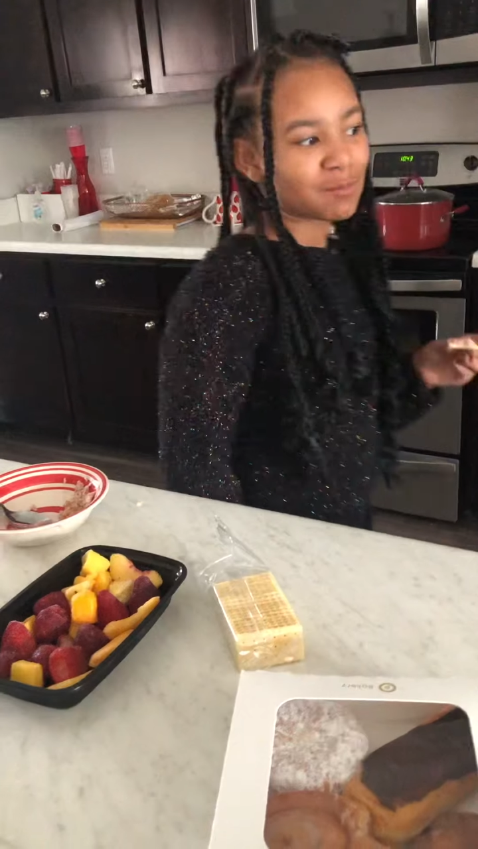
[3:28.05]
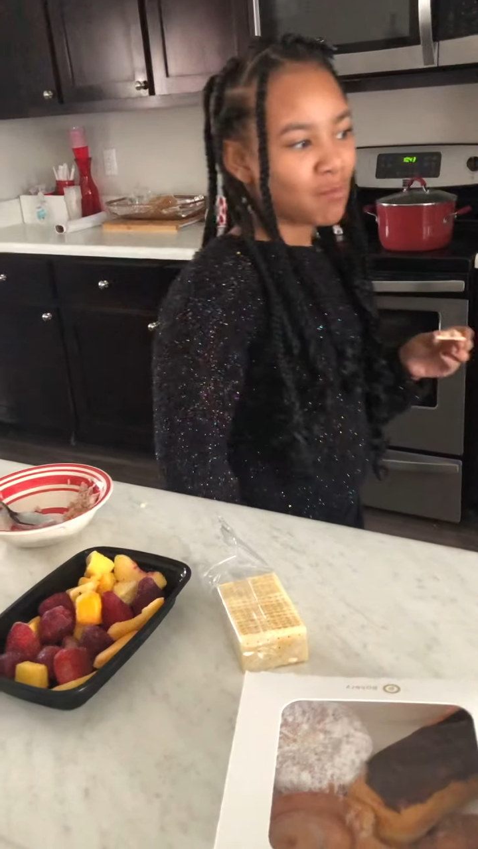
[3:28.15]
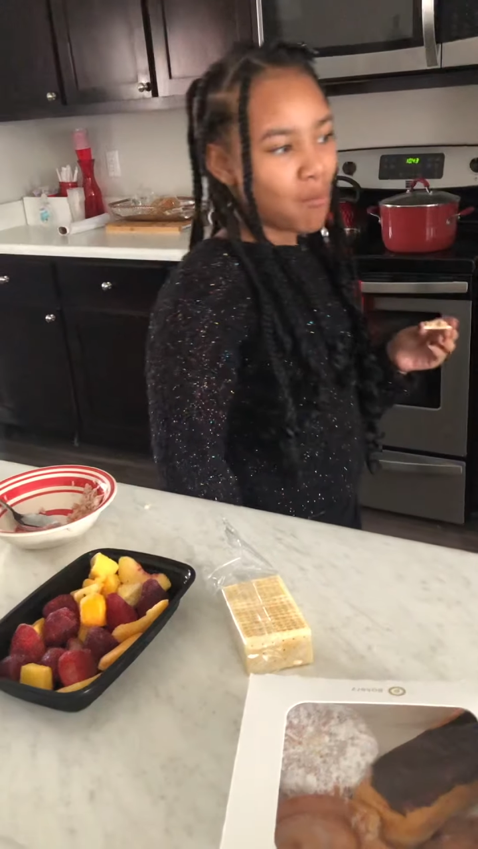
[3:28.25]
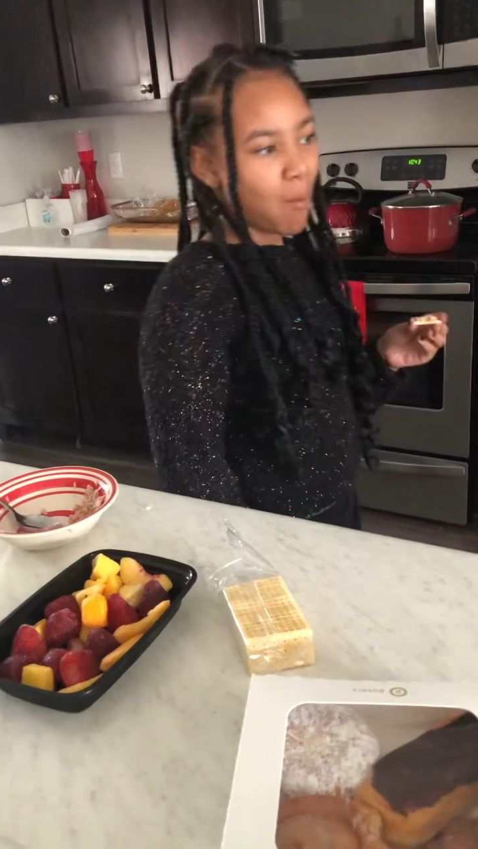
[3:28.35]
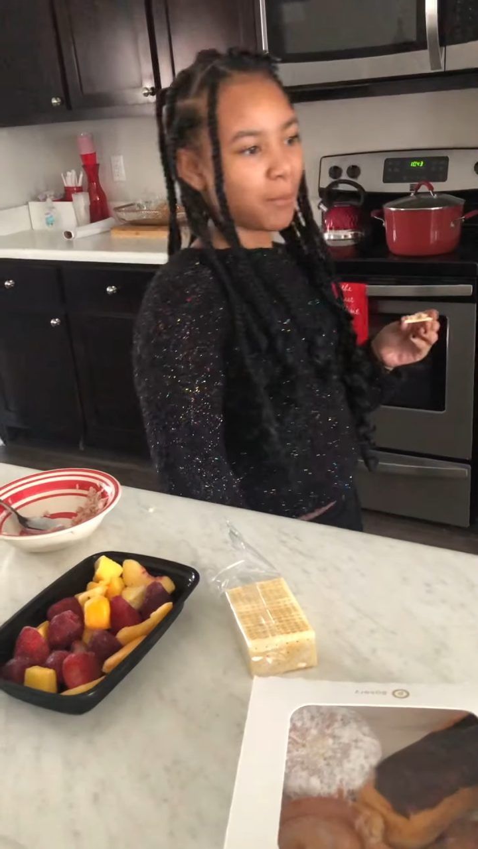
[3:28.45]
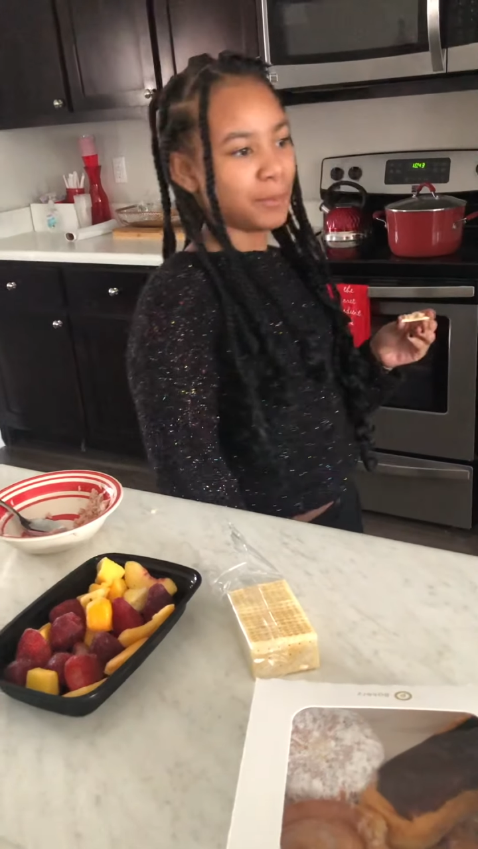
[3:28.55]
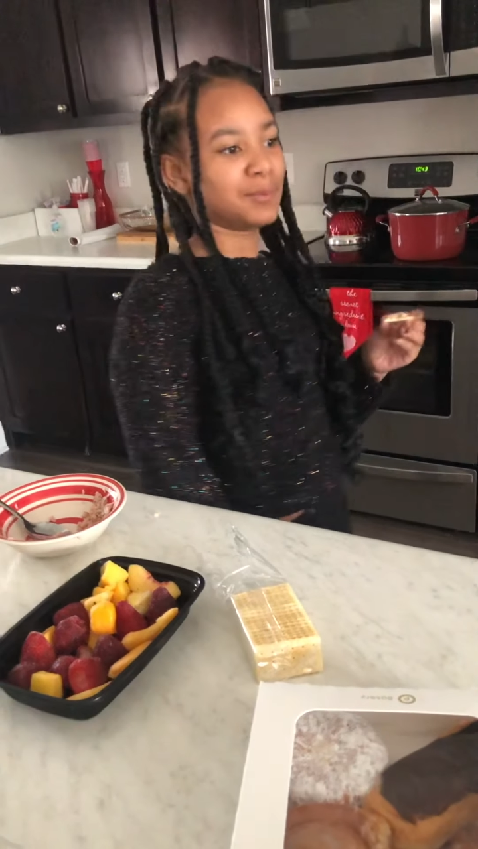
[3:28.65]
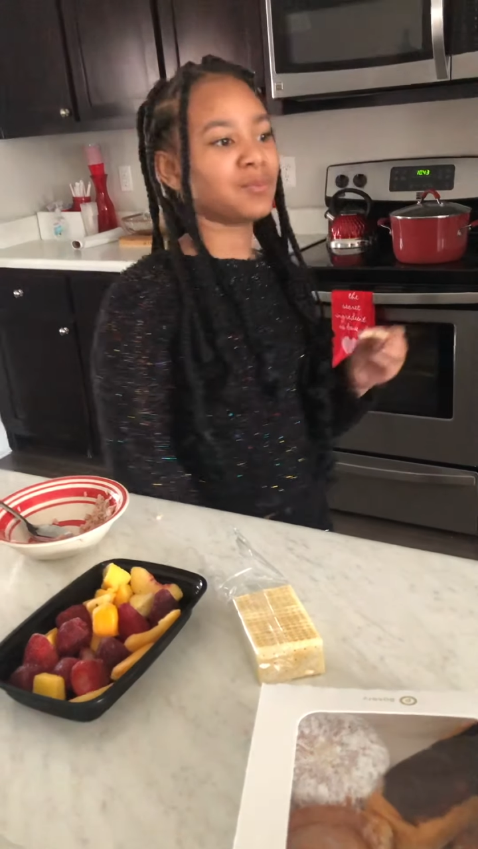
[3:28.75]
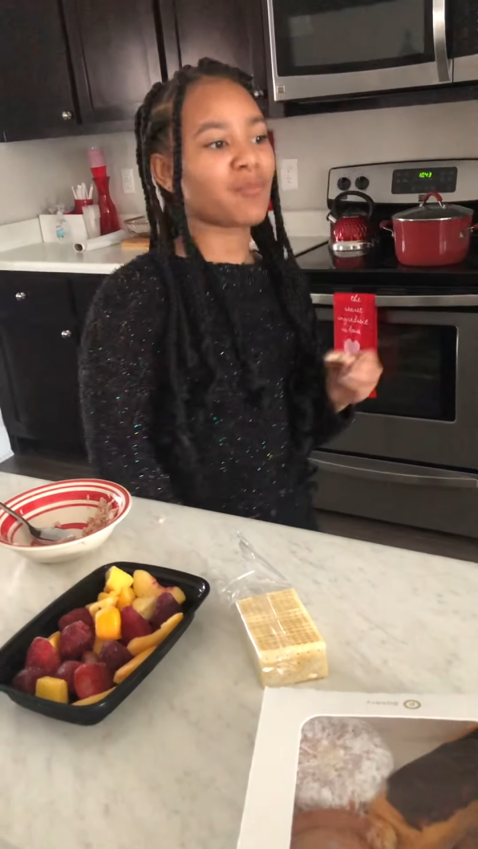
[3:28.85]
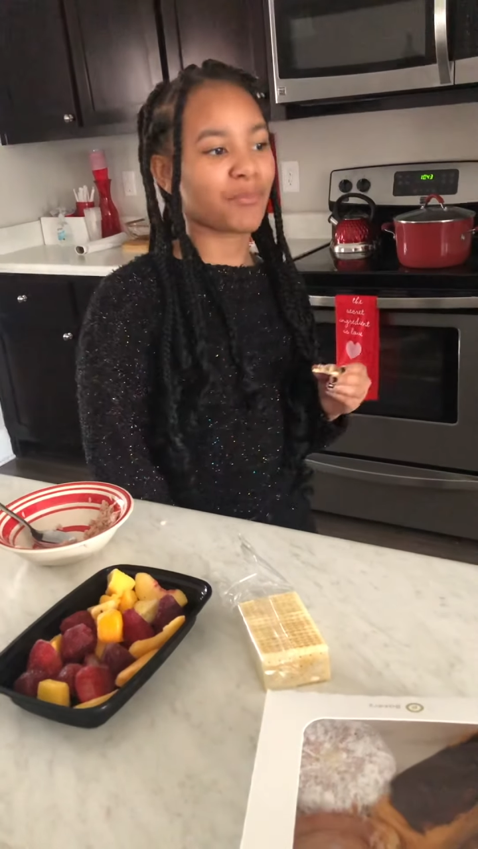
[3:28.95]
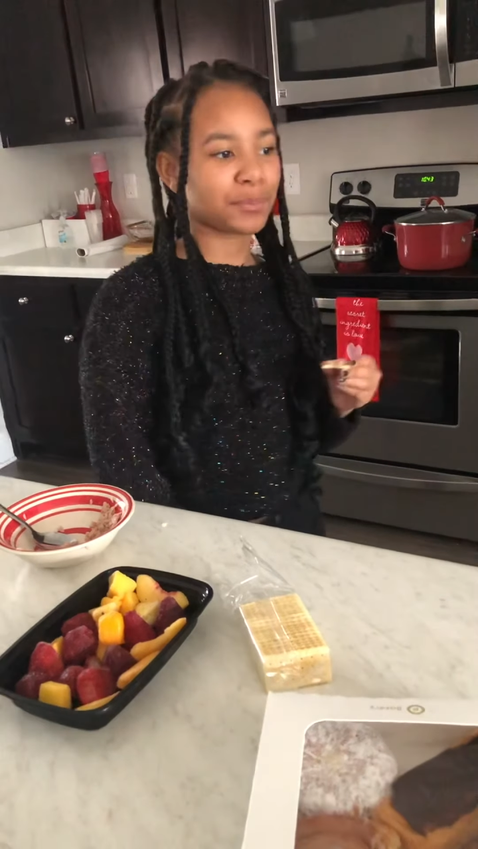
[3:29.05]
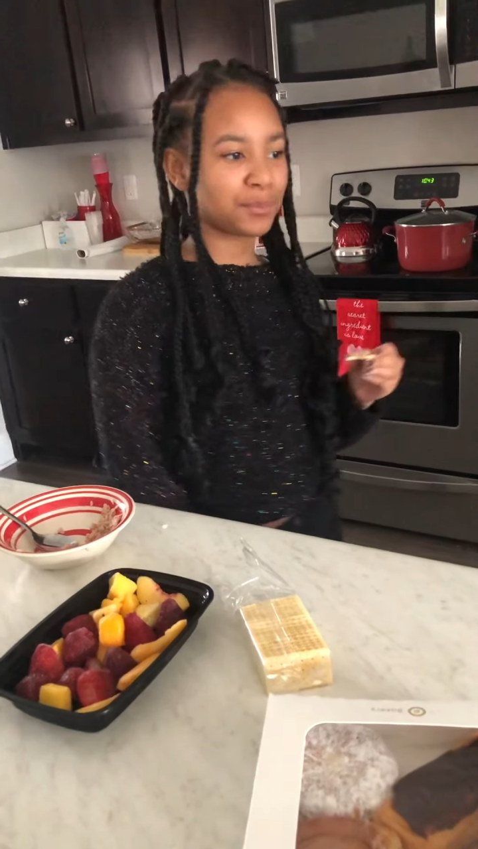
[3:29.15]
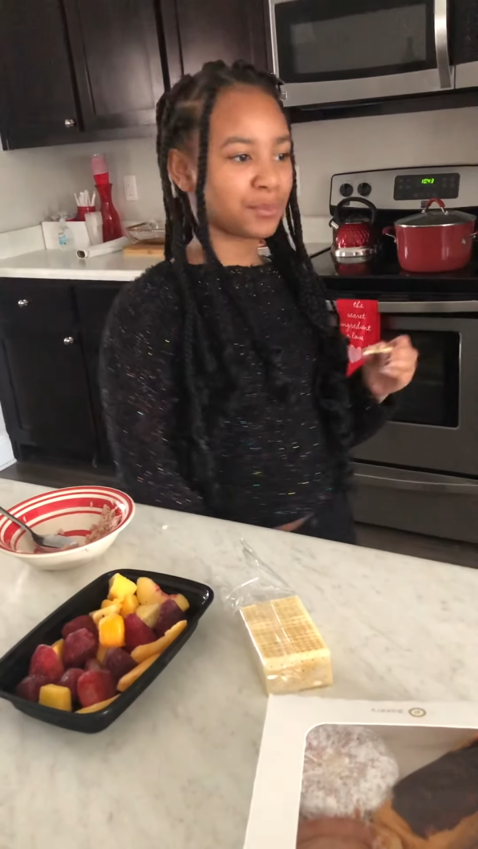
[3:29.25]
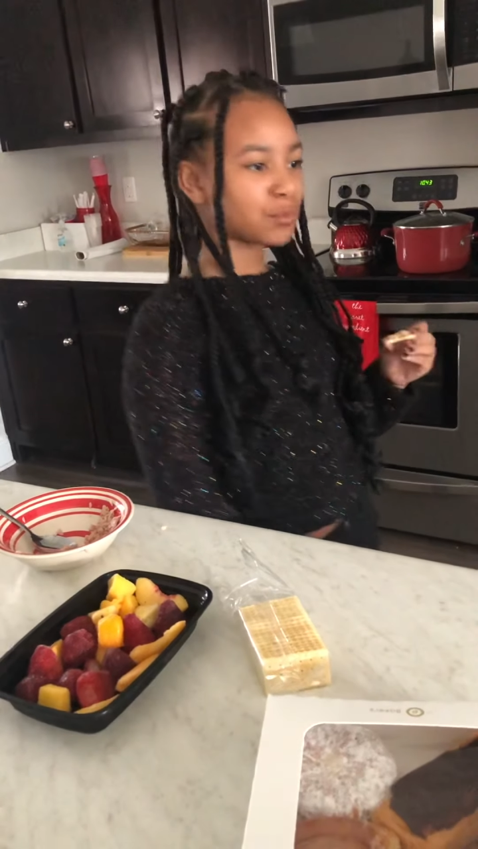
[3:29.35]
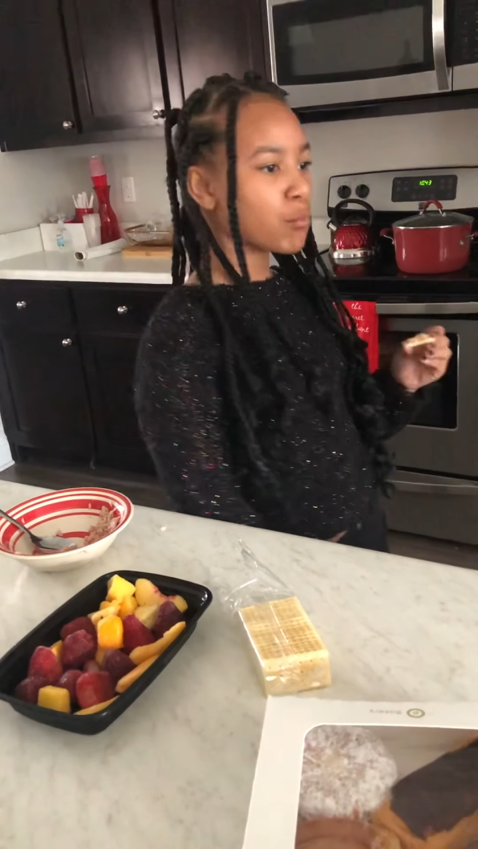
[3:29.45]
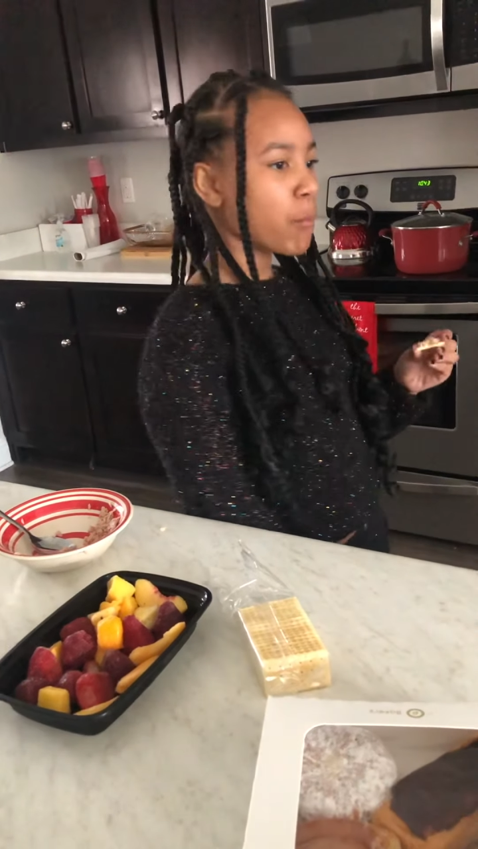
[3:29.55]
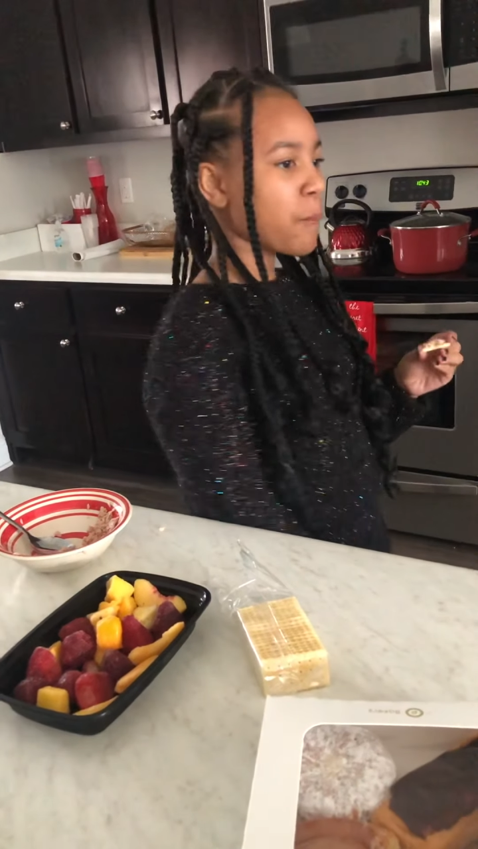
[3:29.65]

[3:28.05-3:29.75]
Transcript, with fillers: Um, you know,